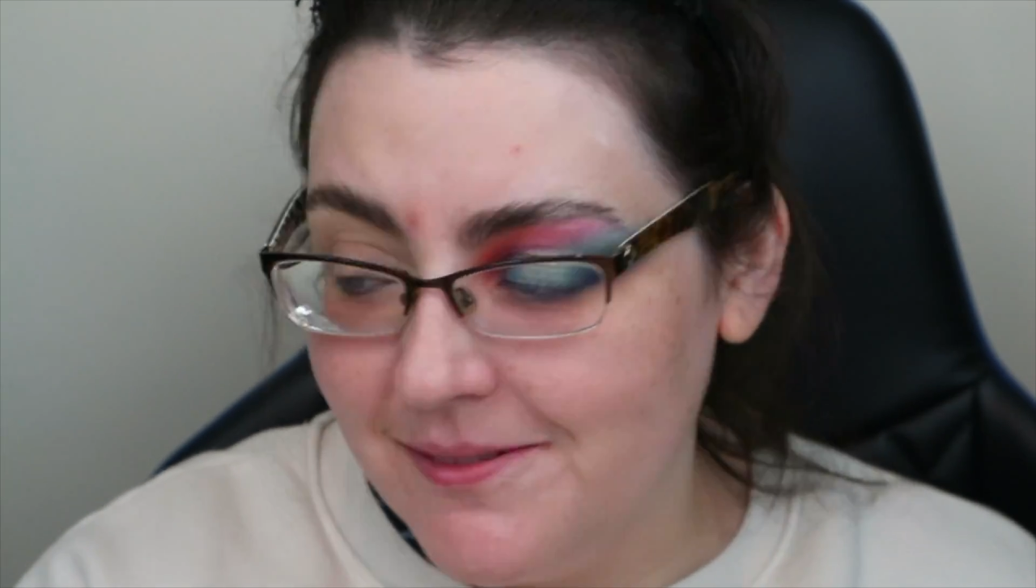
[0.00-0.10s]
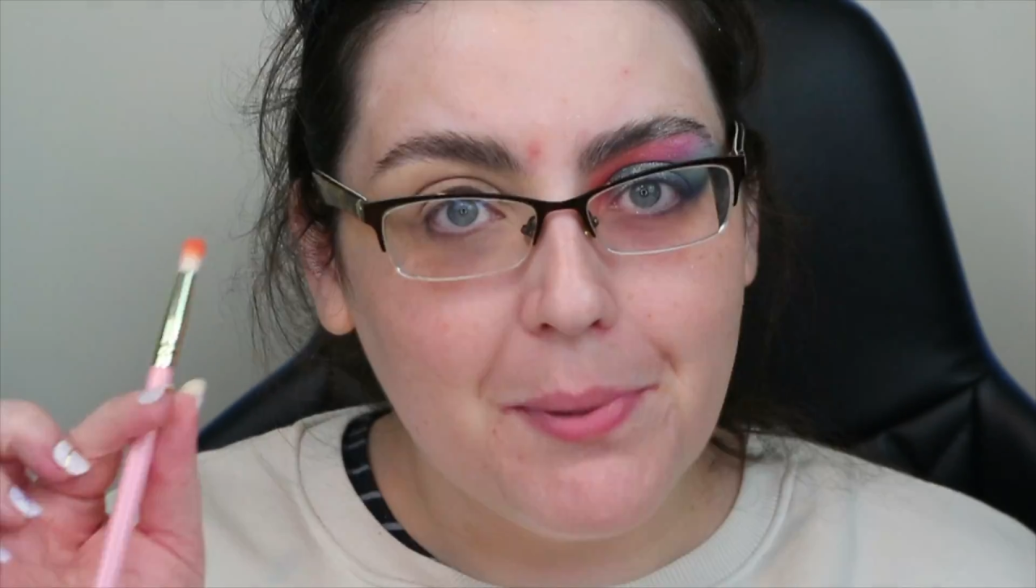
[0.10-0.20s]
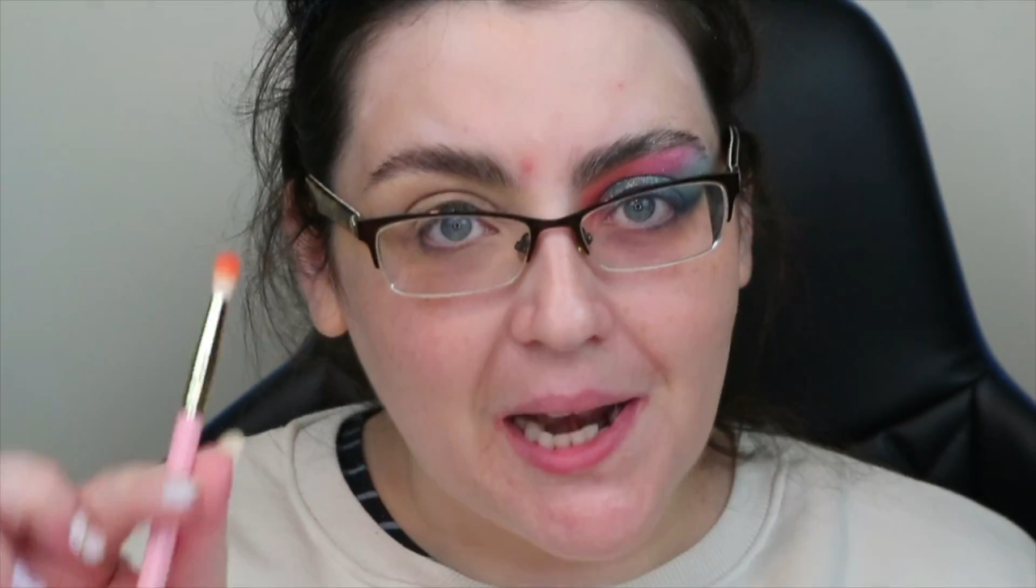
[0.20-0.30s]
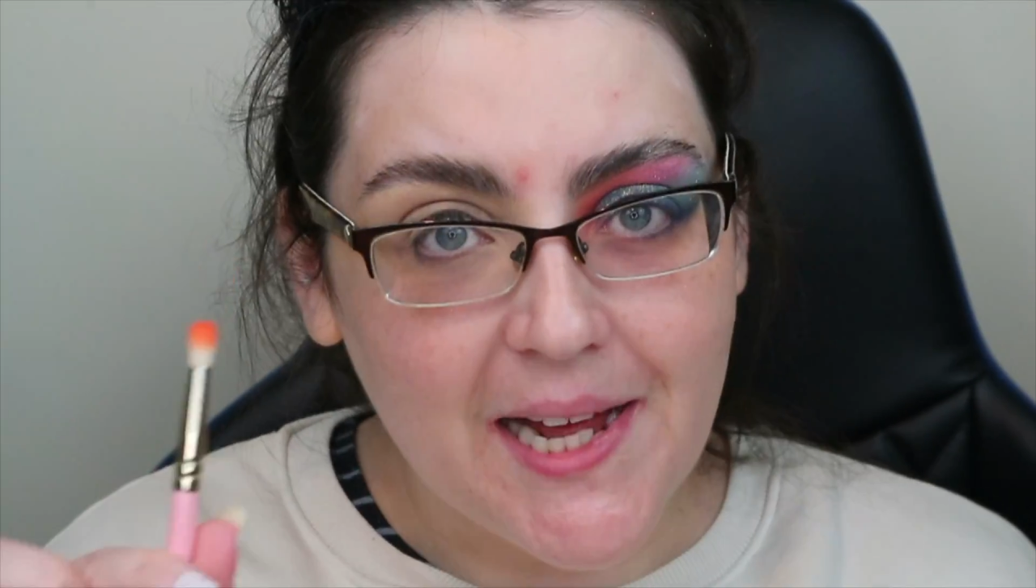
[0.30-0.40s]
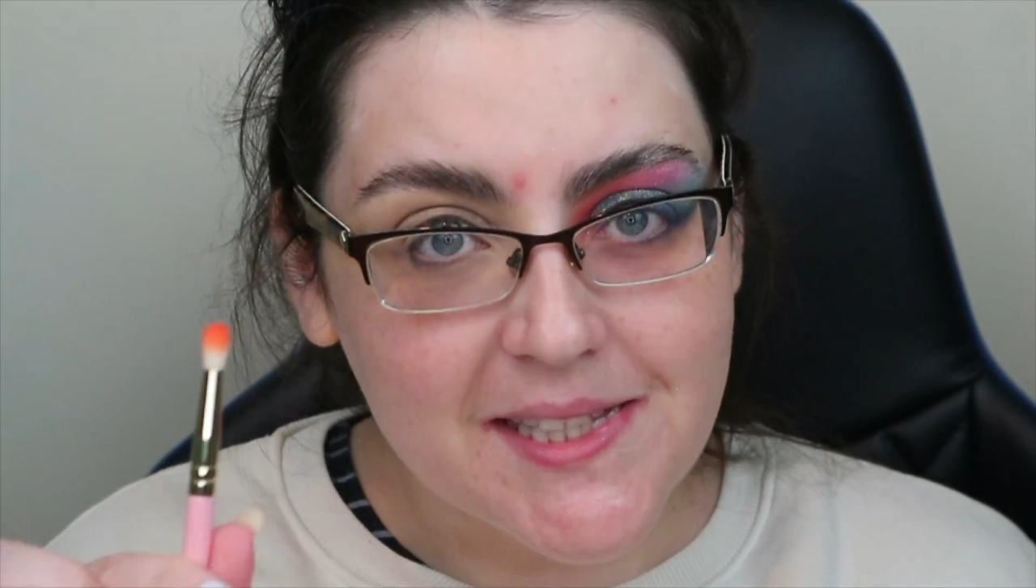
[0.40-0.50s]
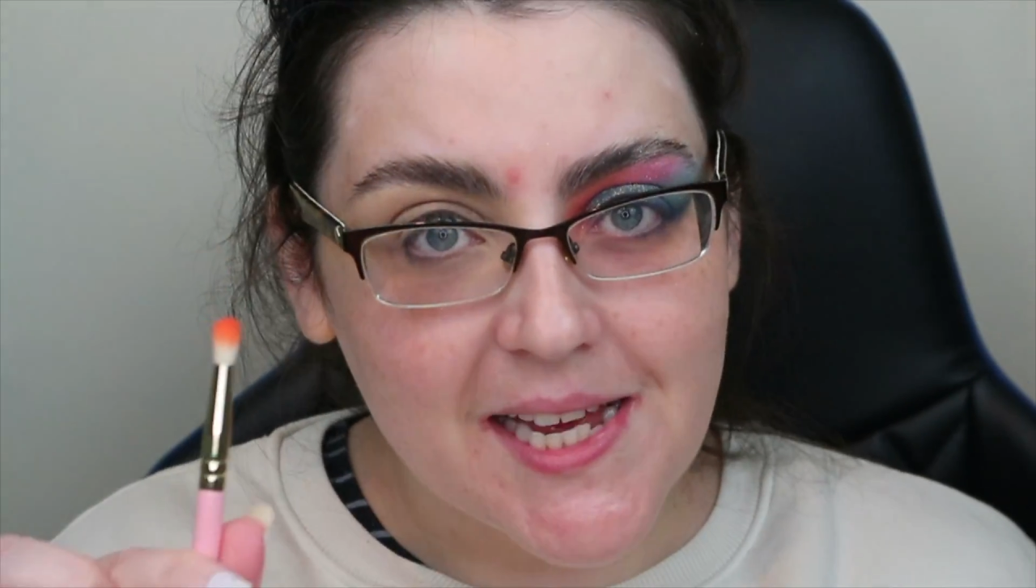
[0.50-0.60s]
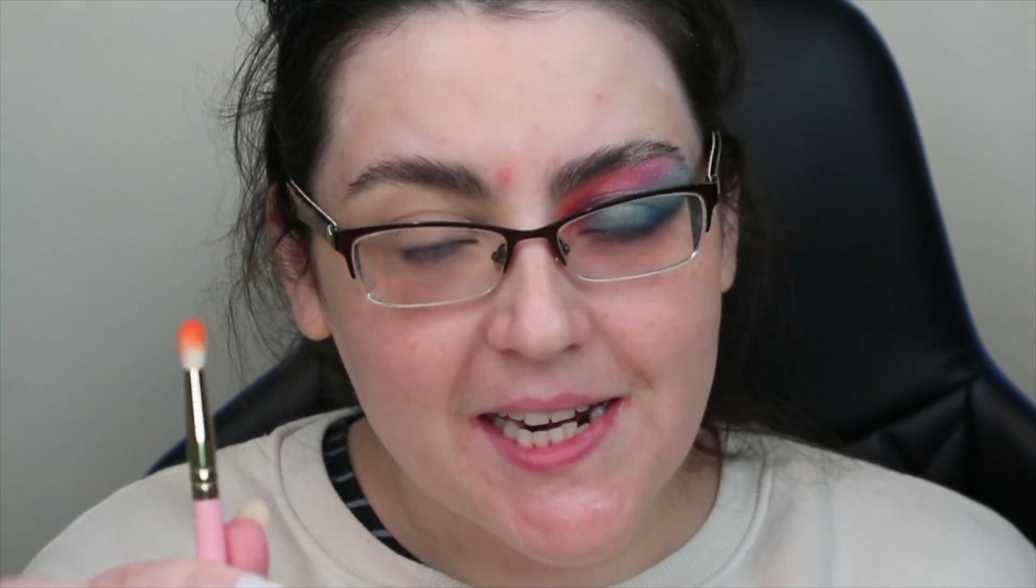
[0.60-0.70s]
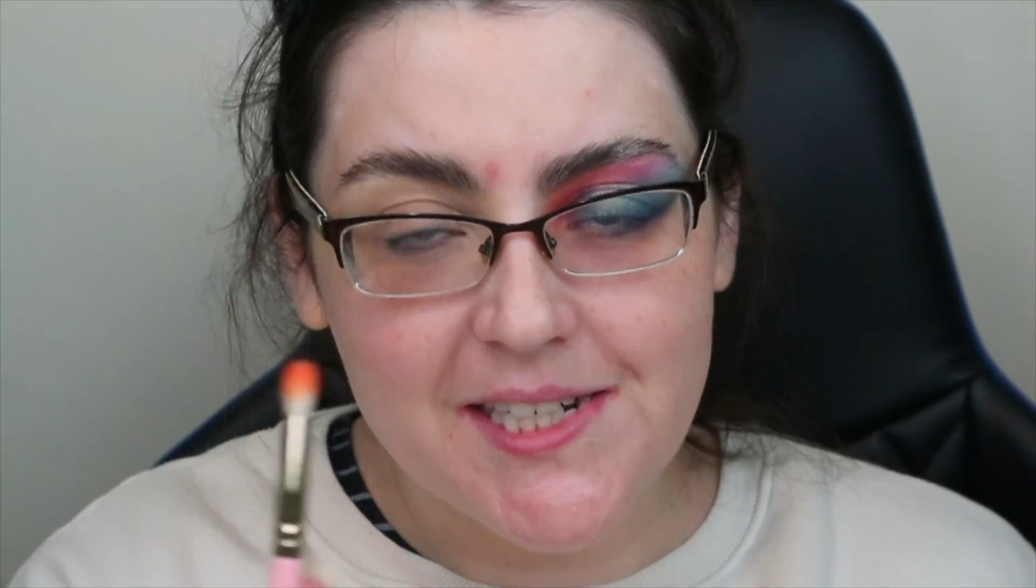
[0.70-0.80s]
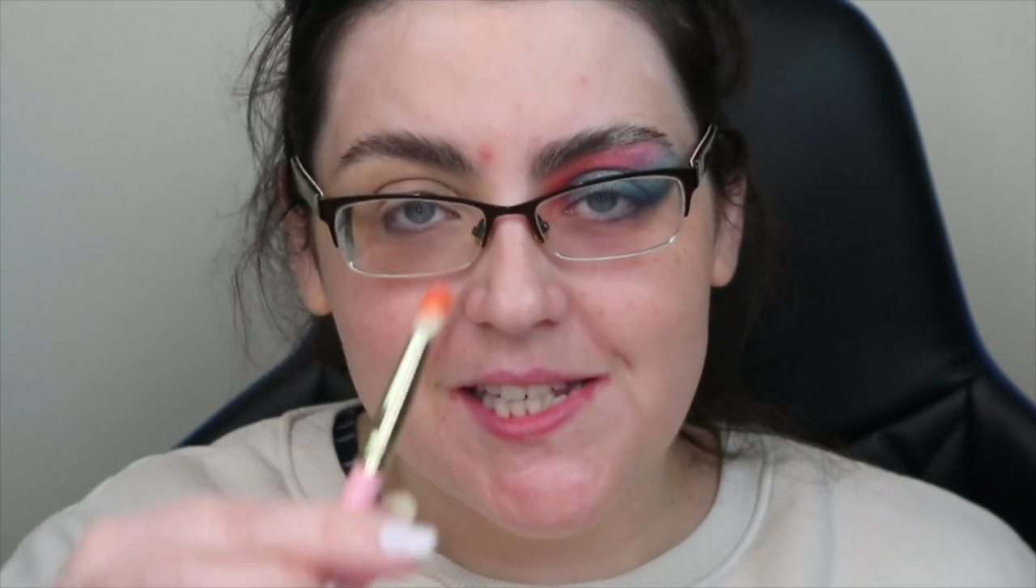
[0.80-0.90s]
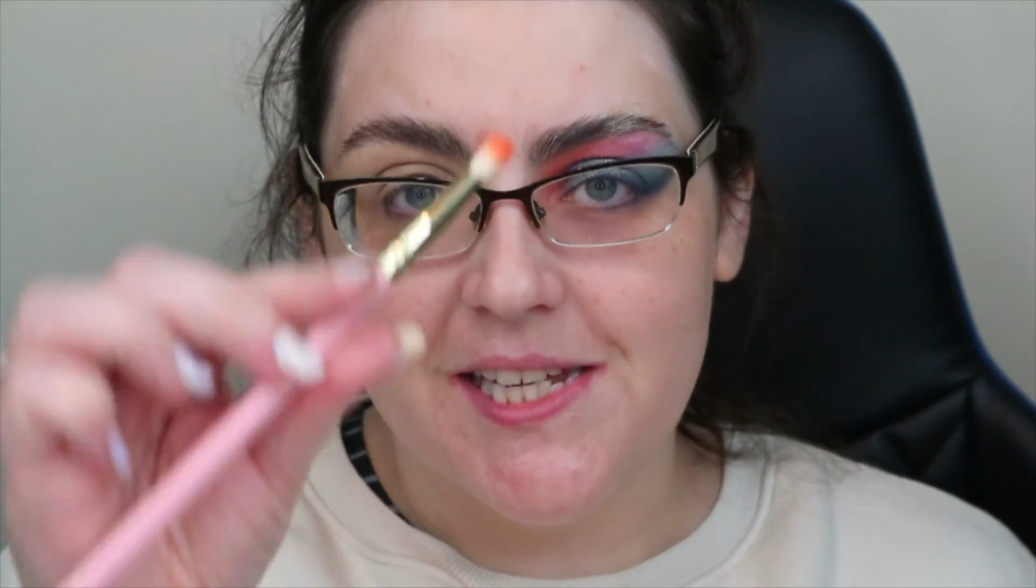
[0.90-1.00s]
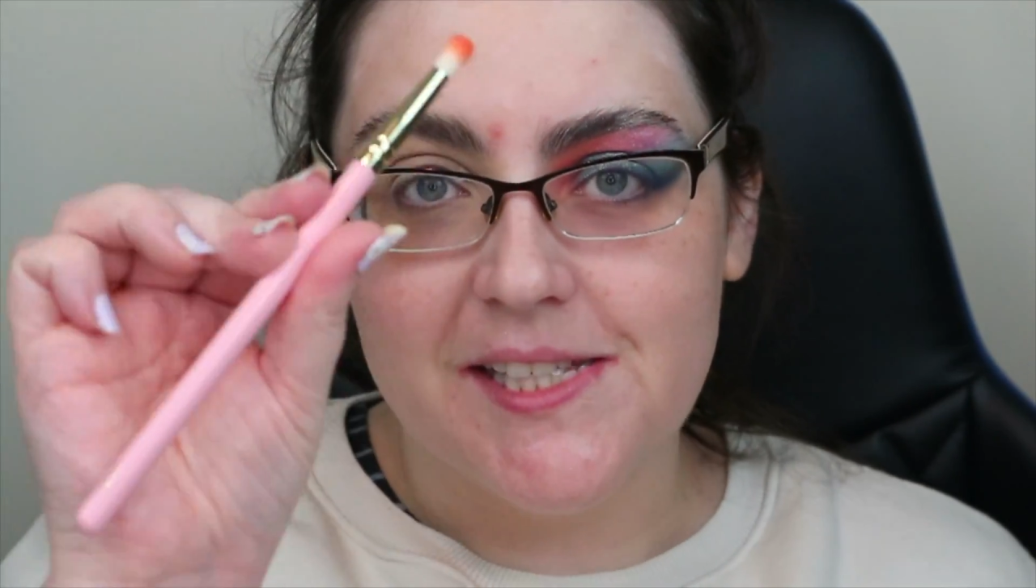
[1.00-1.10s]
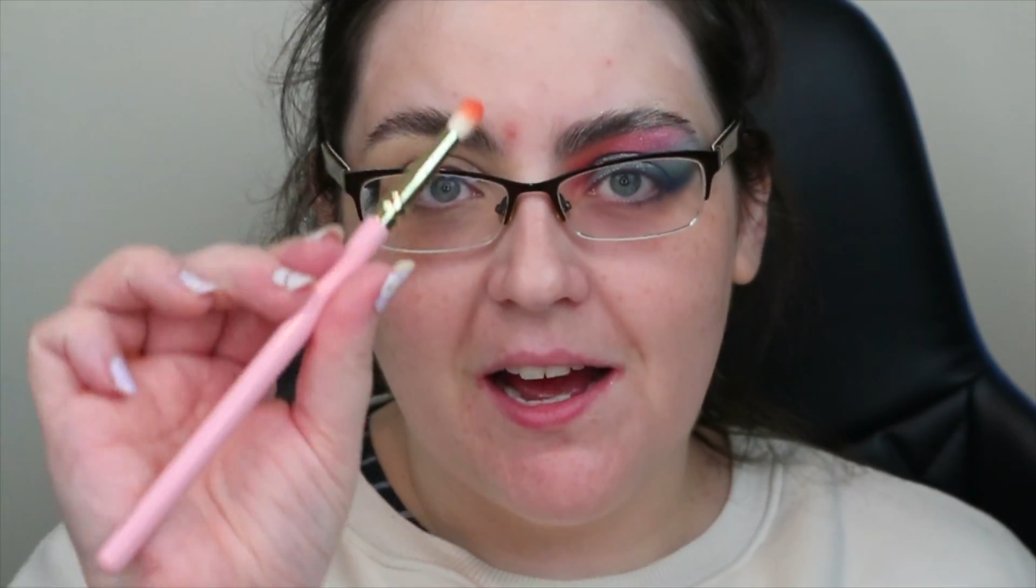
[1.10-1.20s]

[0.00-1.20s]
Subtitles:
But let's get into this.